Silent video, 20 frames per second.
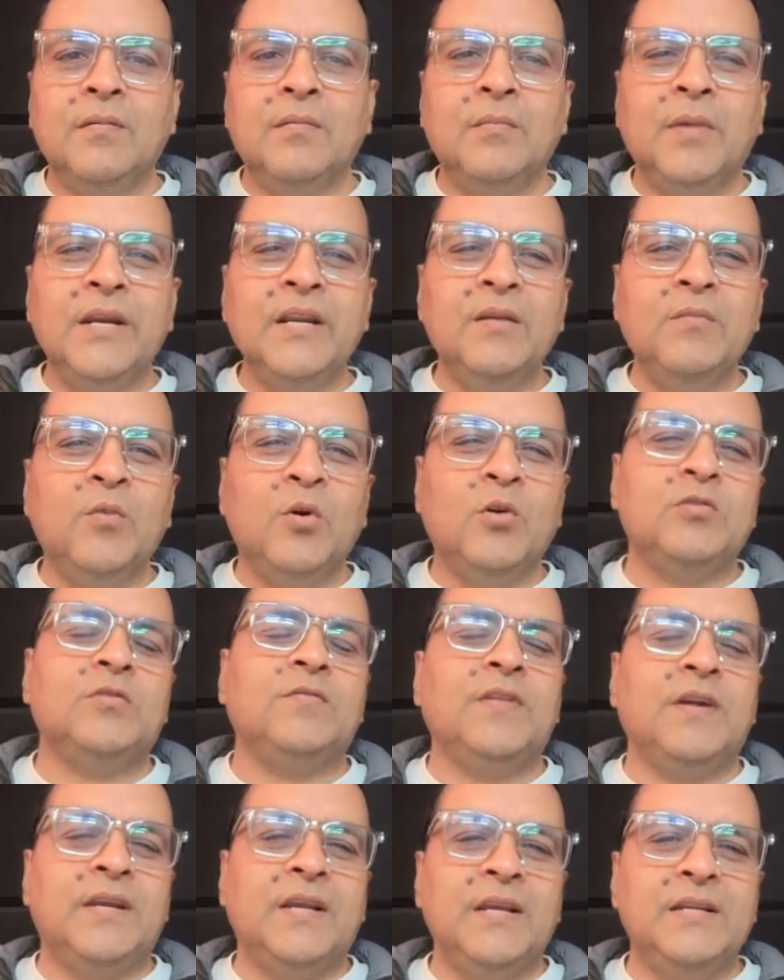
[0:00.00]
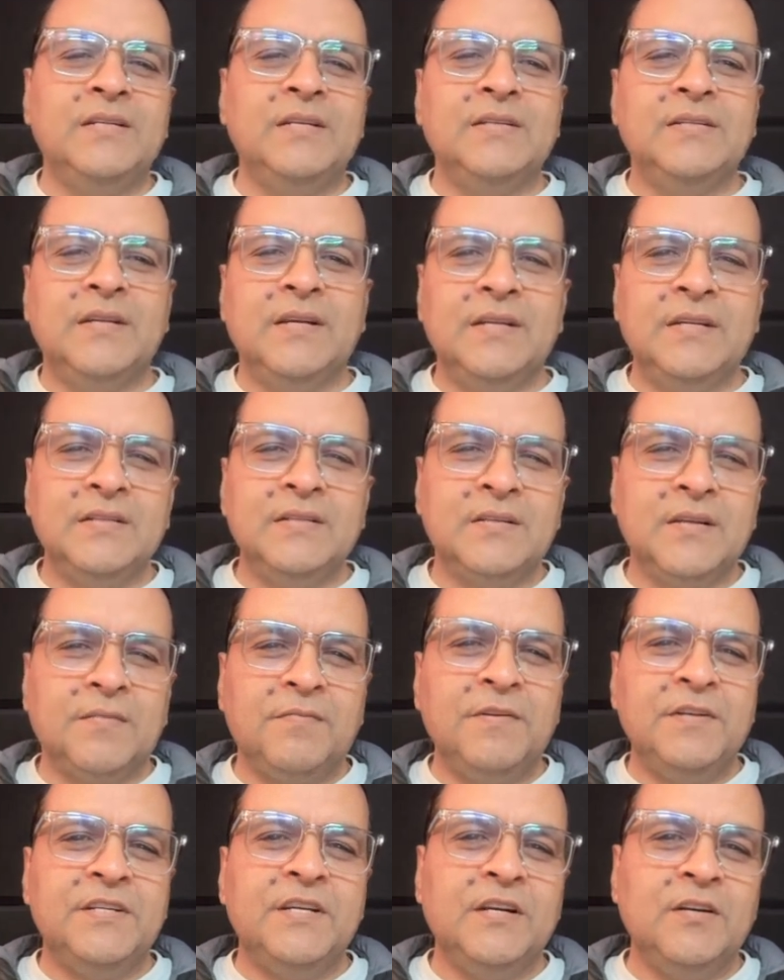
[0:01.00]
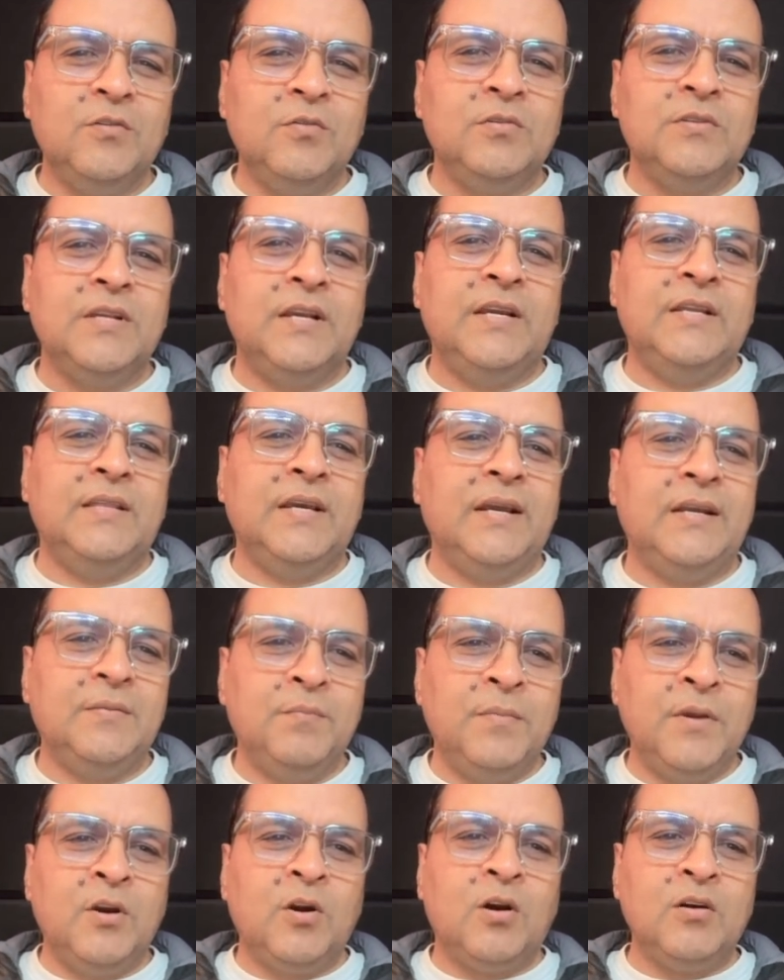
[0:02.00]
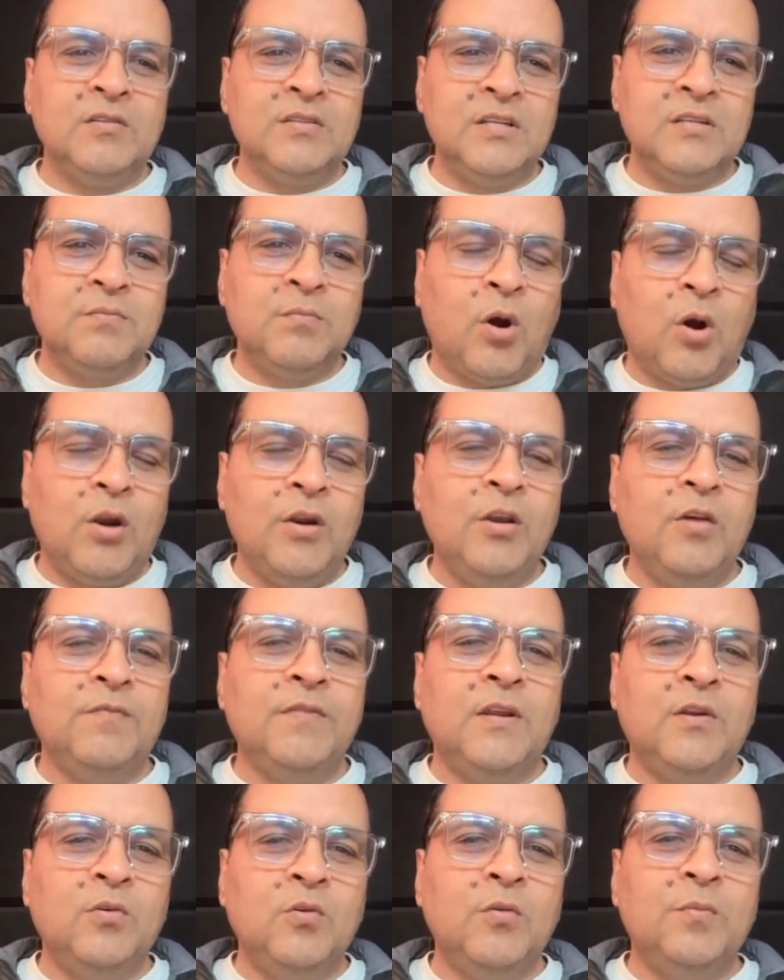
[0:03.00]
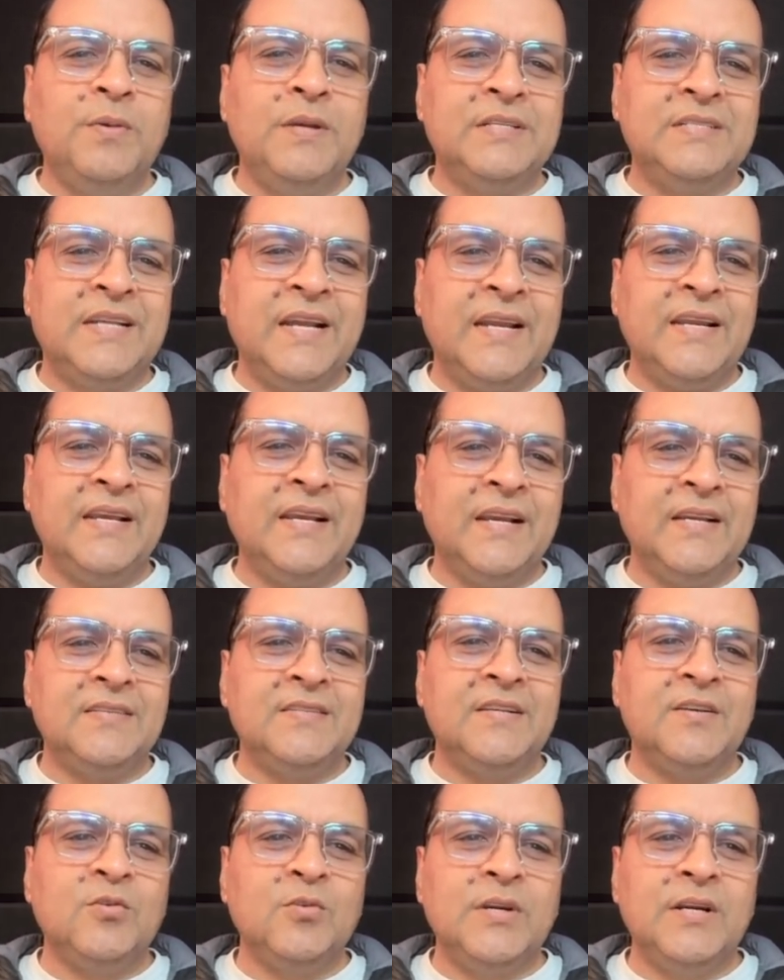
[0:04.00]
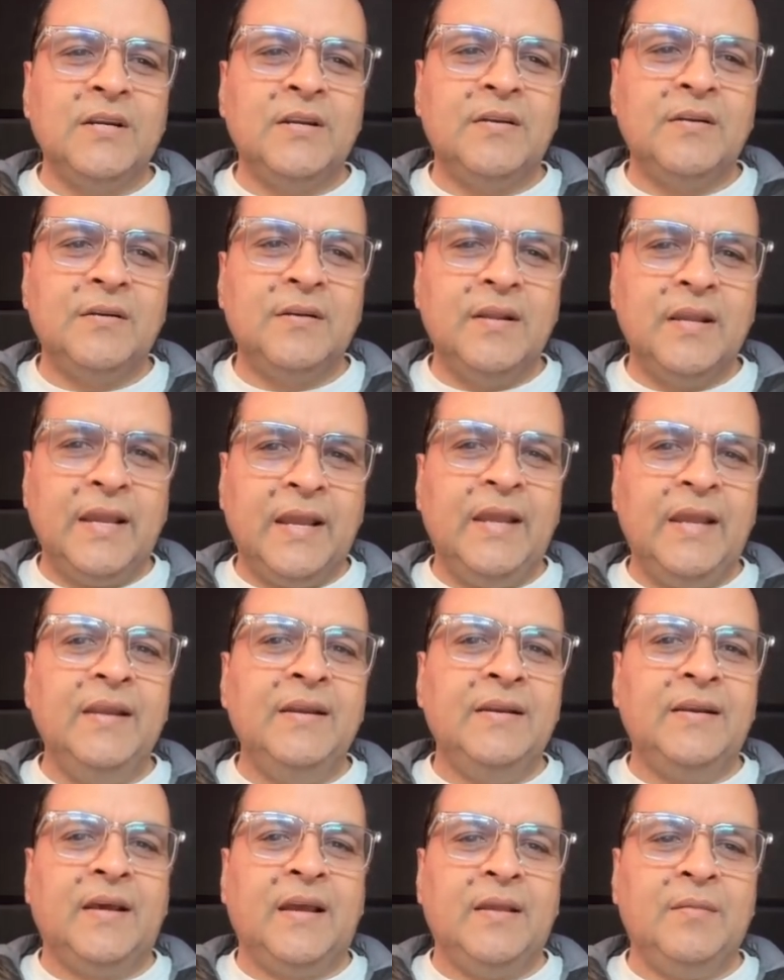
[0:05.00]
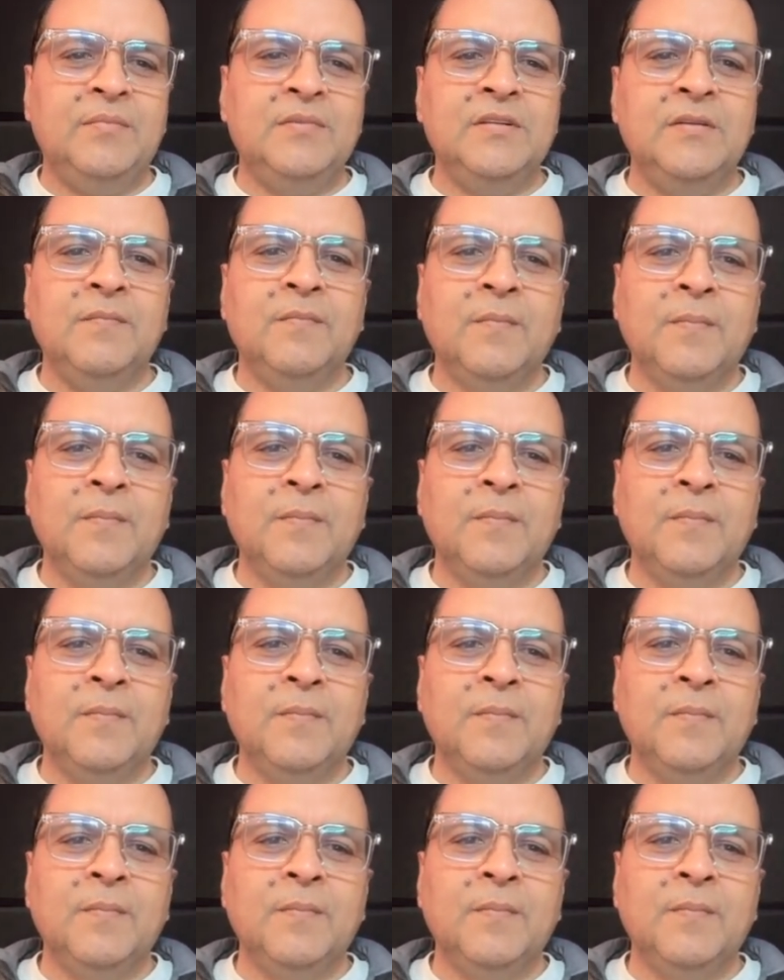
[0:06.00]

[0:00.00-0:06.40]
But in most of the cases, it is sufficient to say that because this body of the loop is getting executed n times,